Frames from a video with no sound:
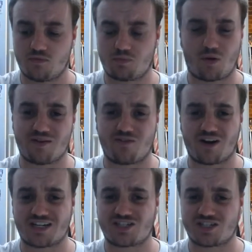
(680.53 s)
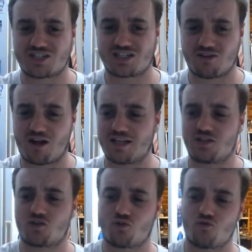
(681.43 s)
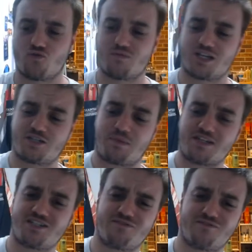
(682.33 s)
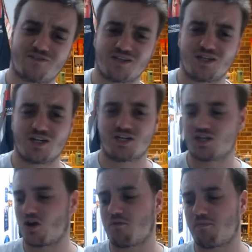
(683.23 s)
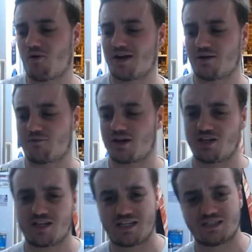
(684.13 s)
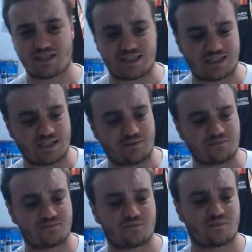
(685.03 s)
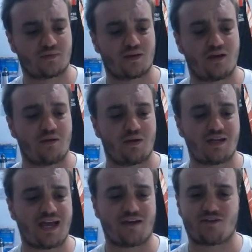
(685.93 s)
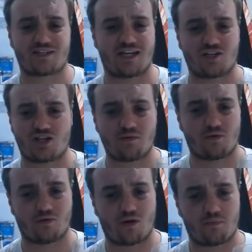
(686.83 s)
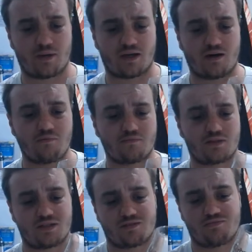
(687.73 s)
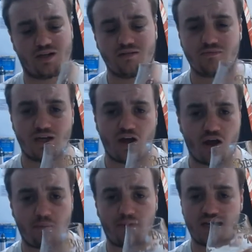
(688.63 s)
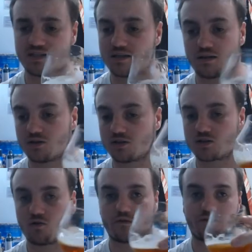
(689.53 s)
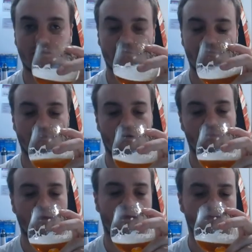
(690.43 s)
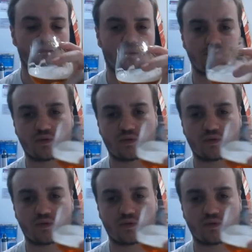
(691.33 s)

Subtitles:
probably find it's just slightly too expensive to go buying it regularly. But yeah, if I see it cheap, I'll pick it up, because, you know, a B is still a good score for an IPA. So,